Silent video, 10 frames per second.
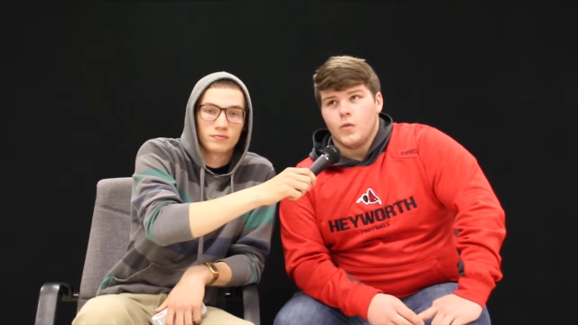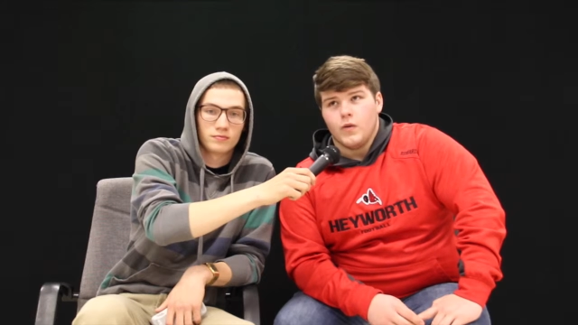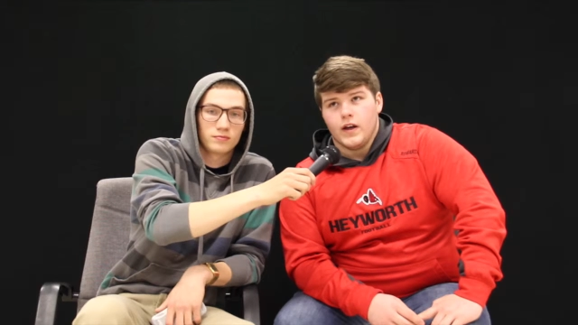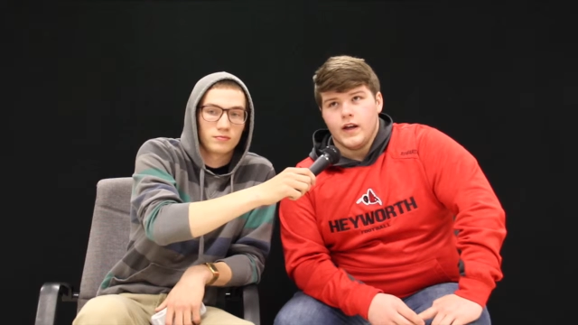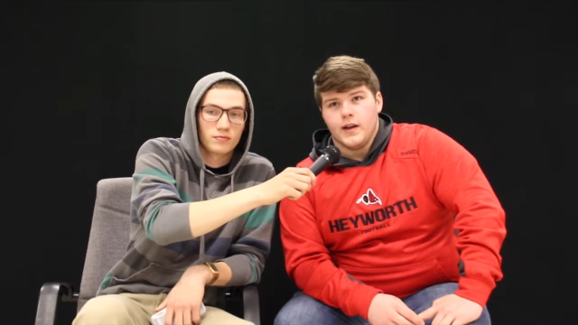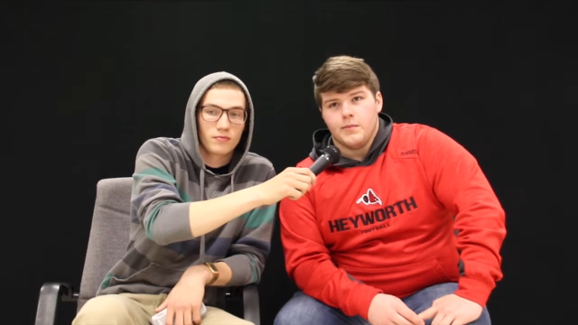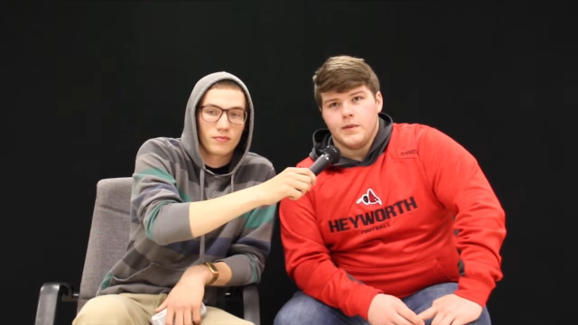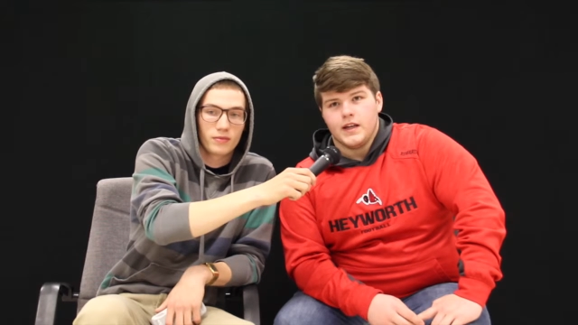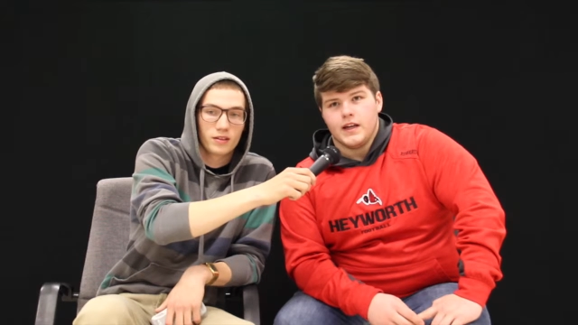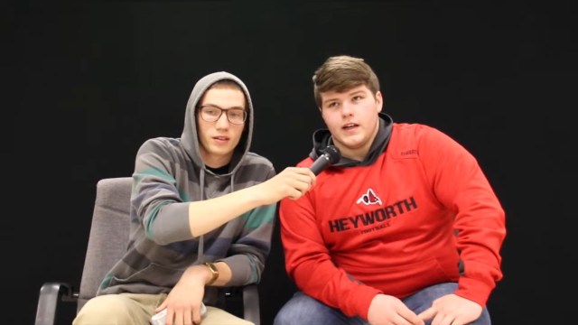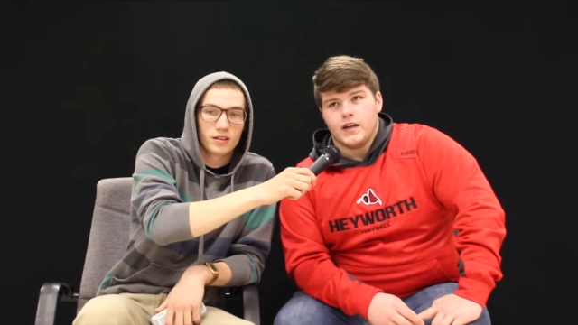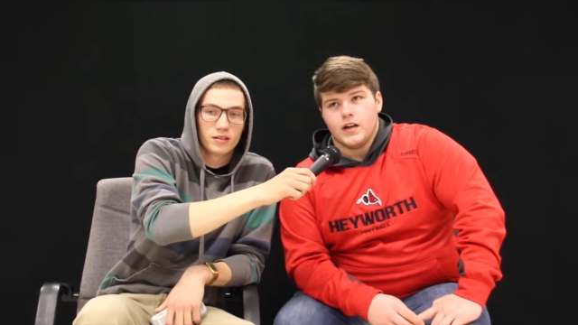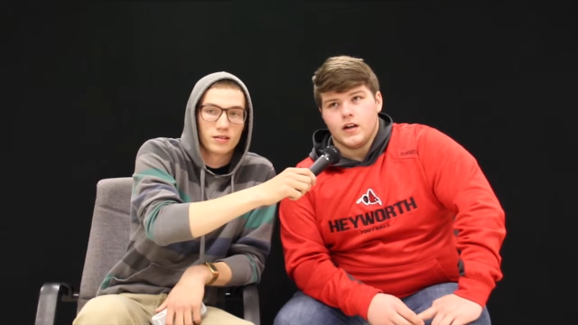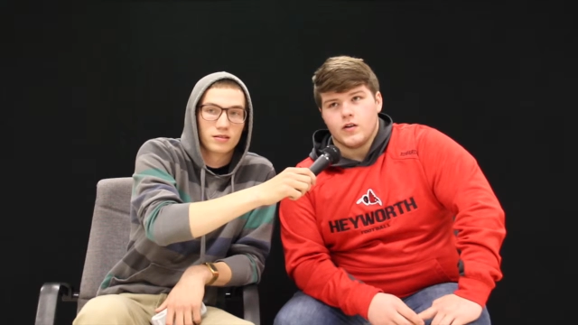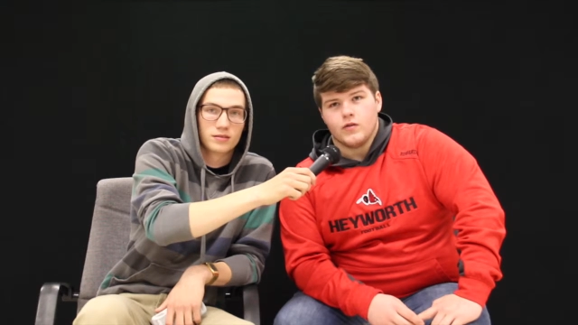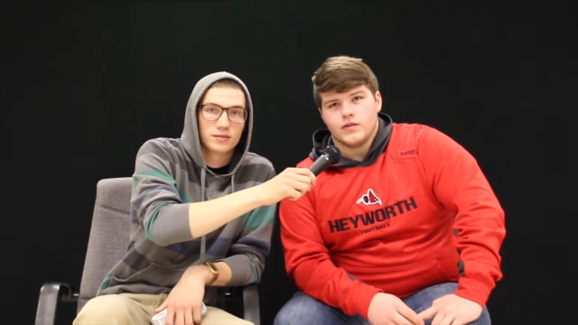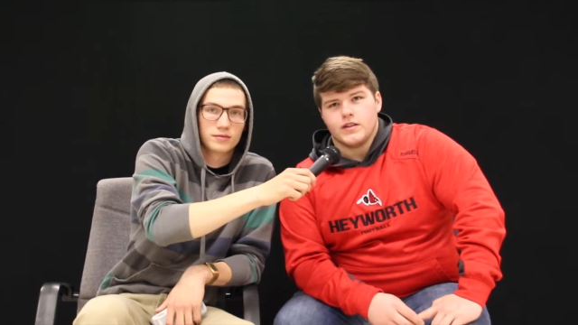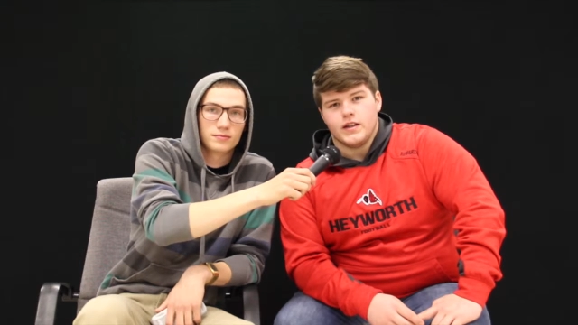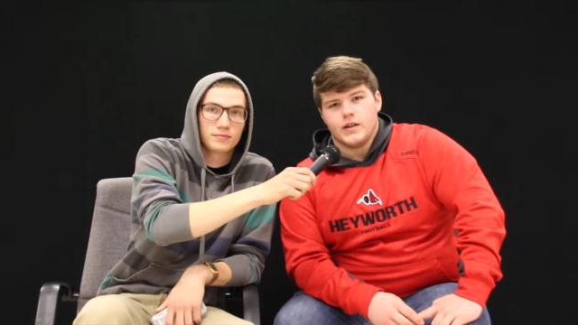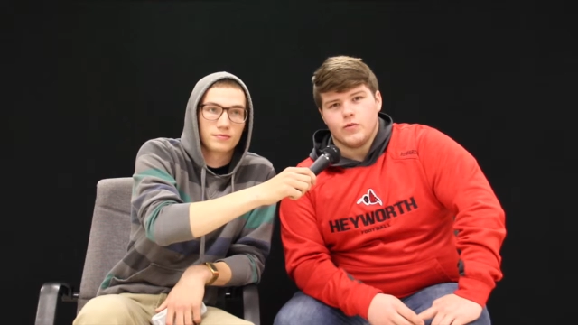Speaker 1: when me and uh, Colton
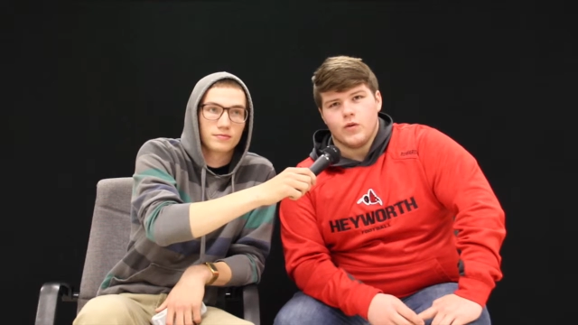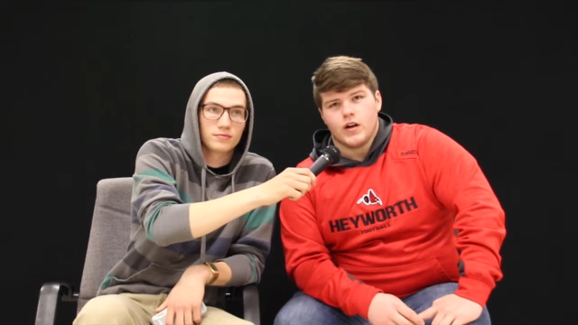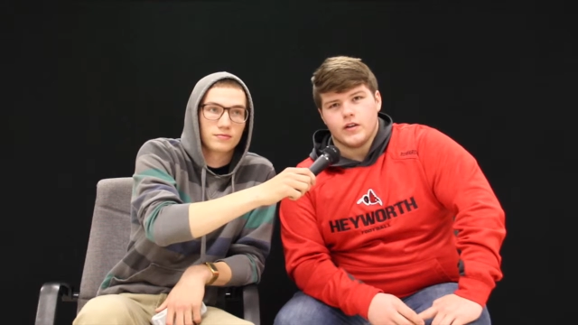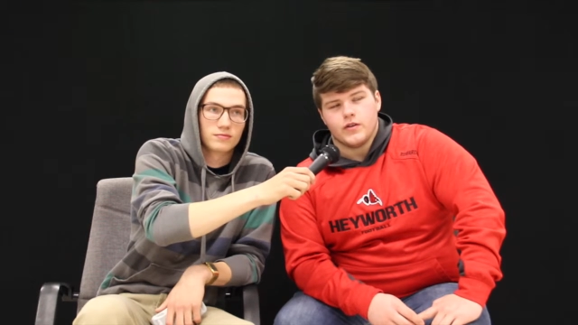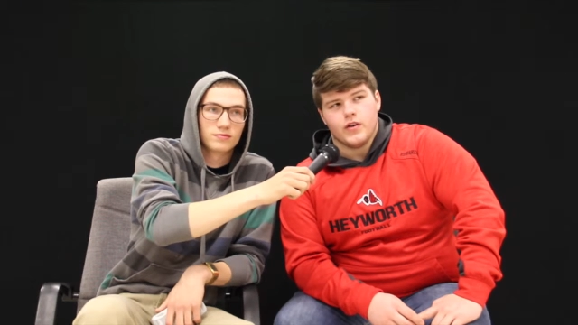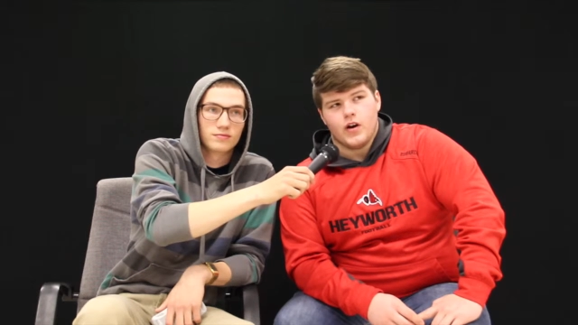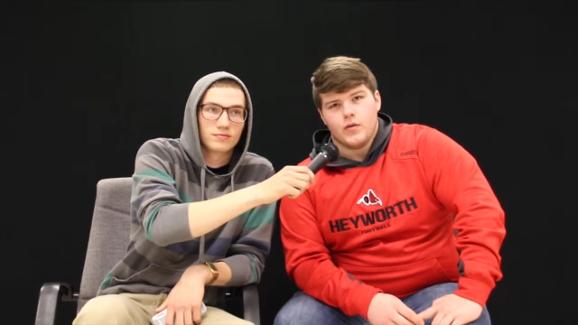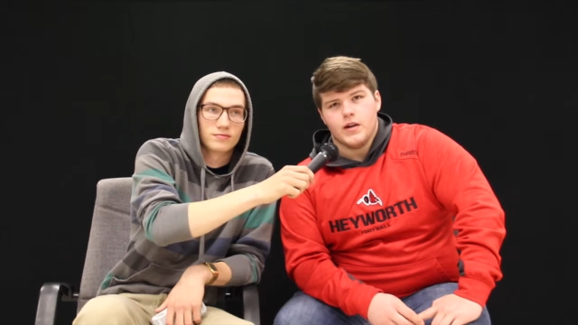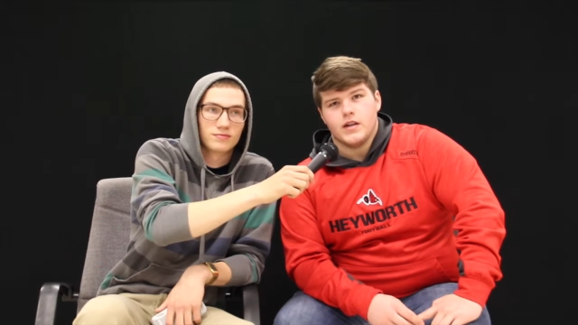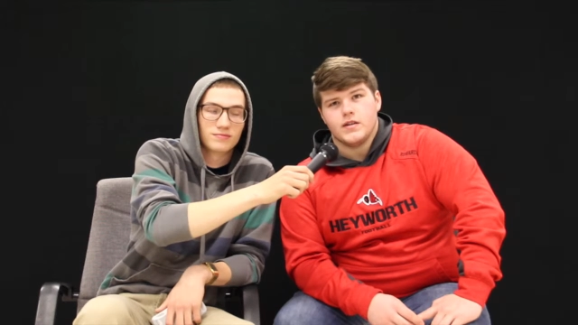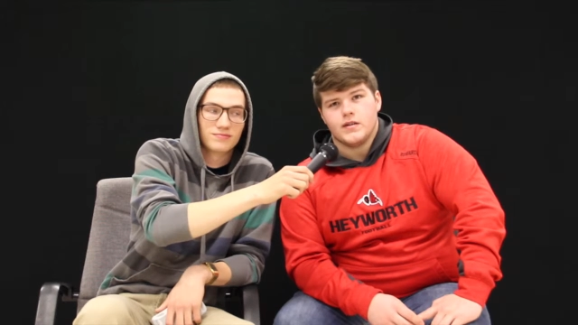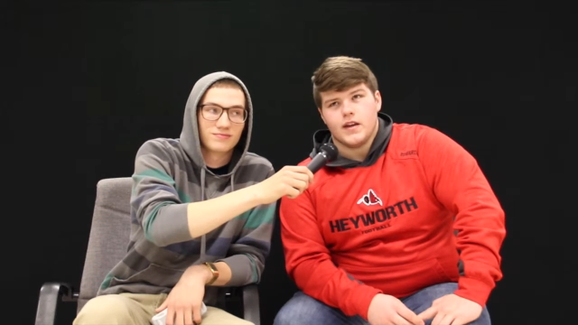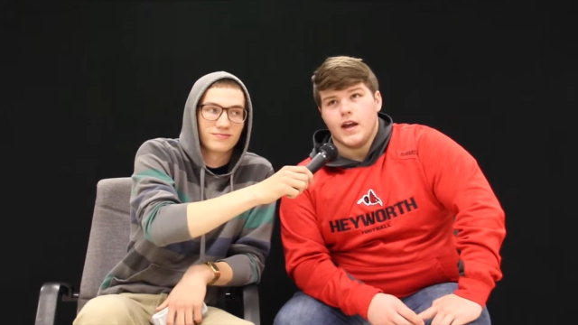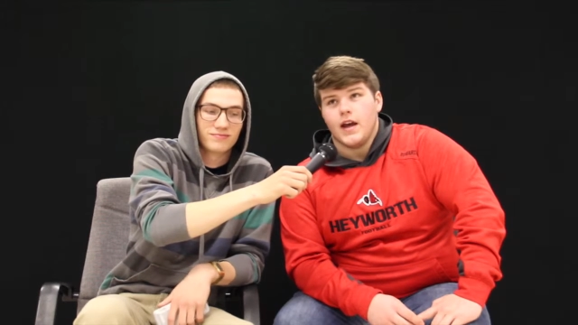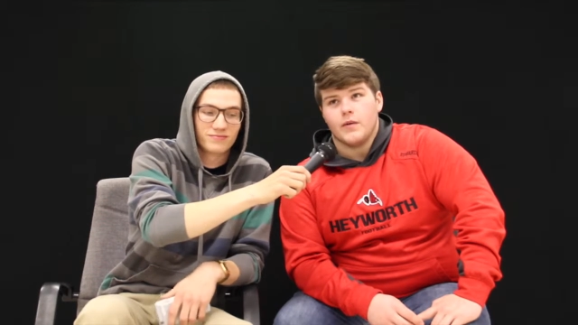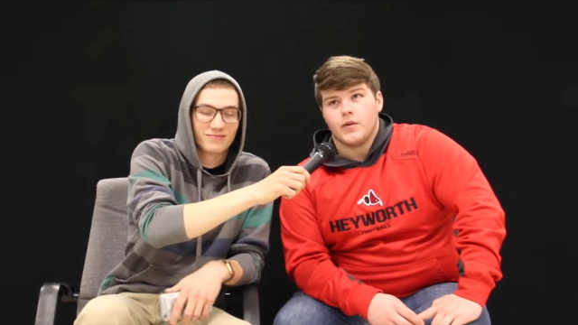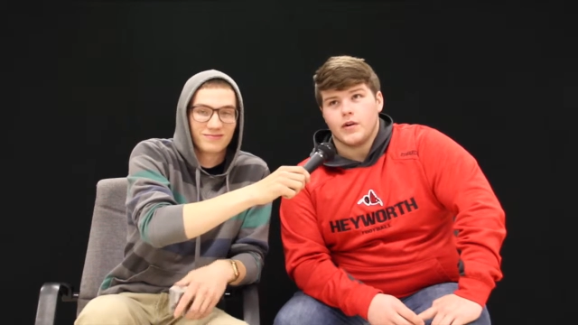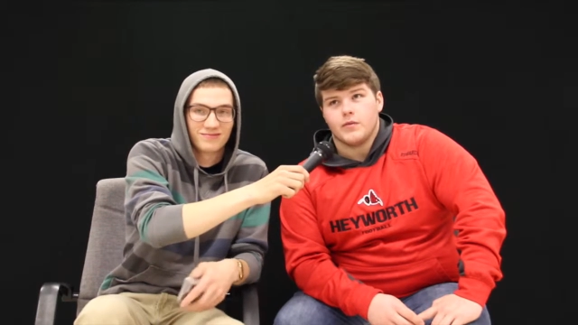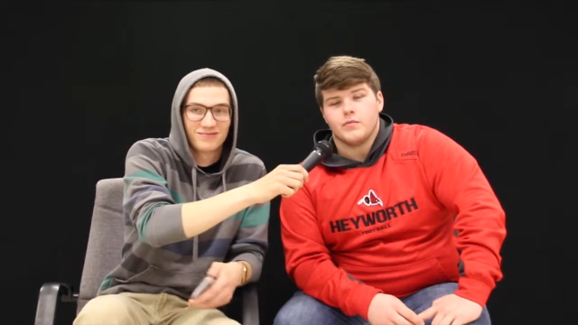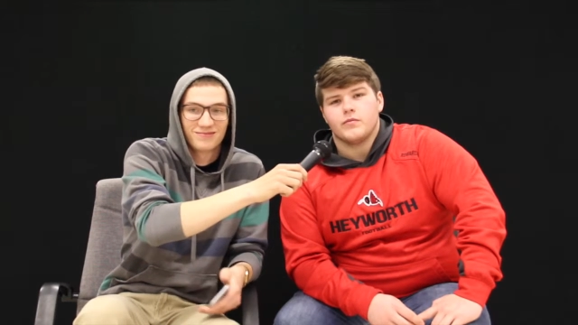Cindy were walking through the hallways and we
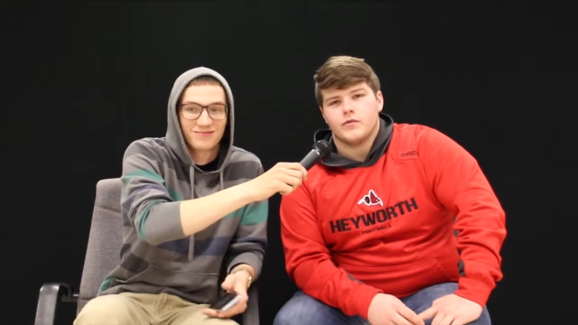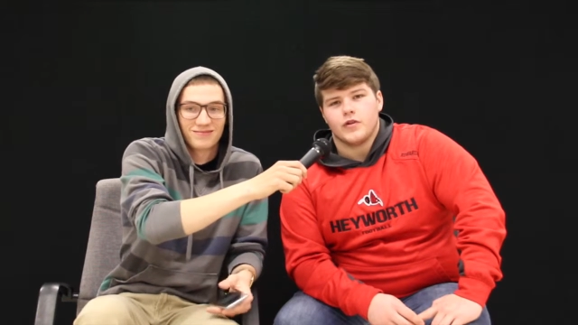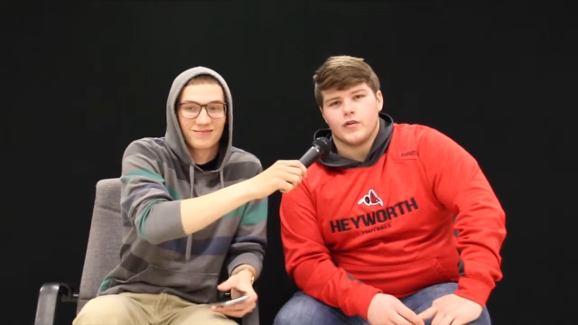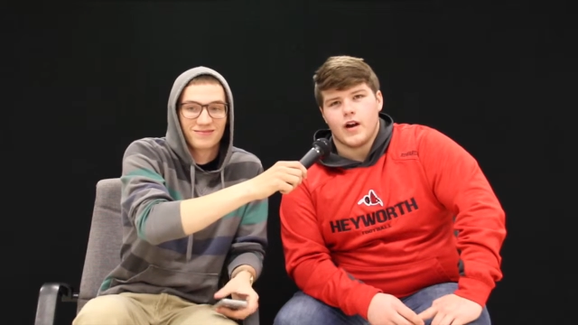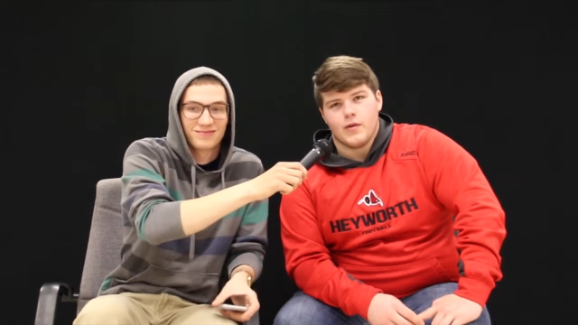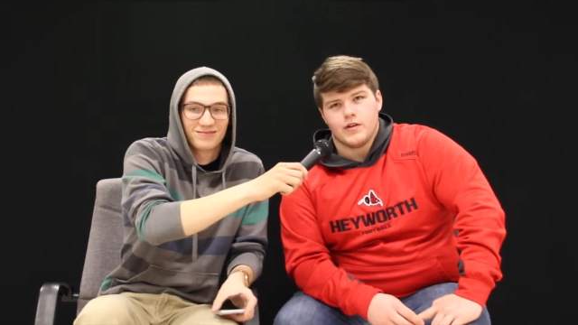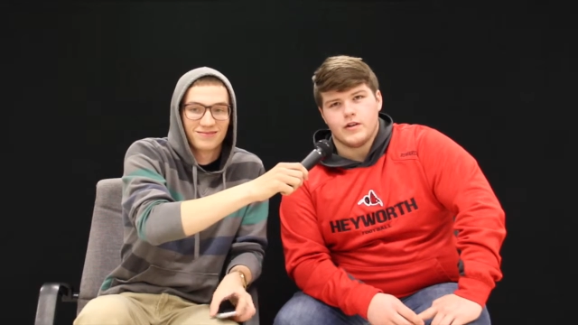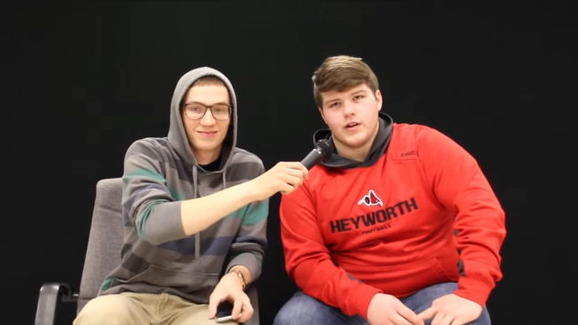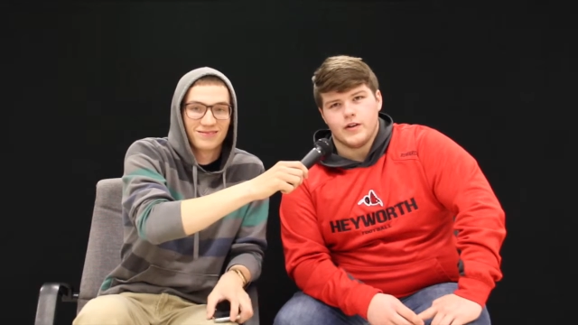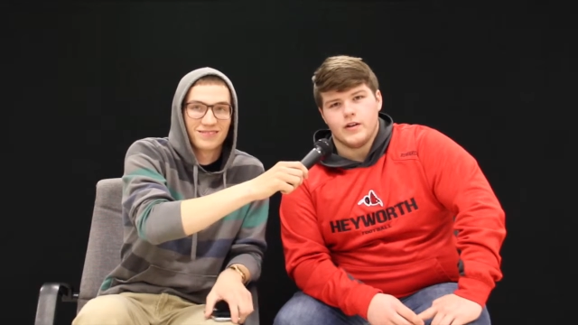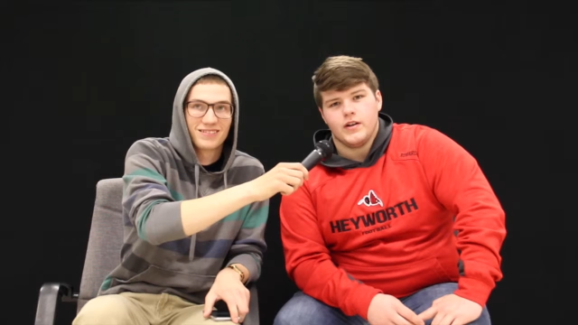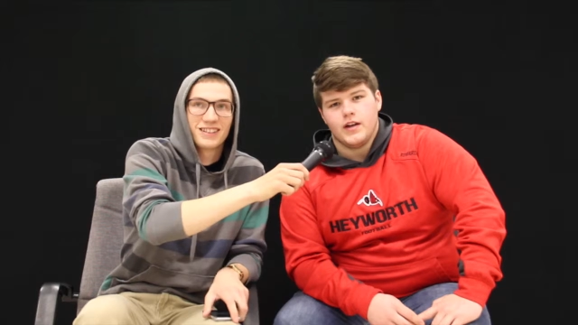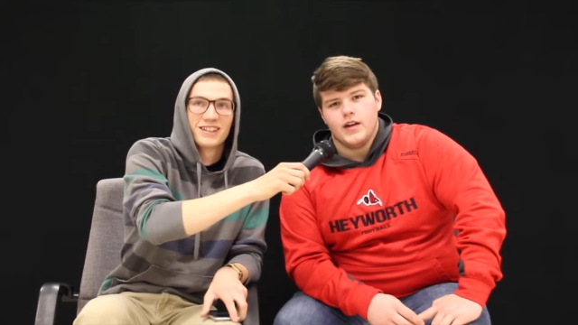were joking around with each other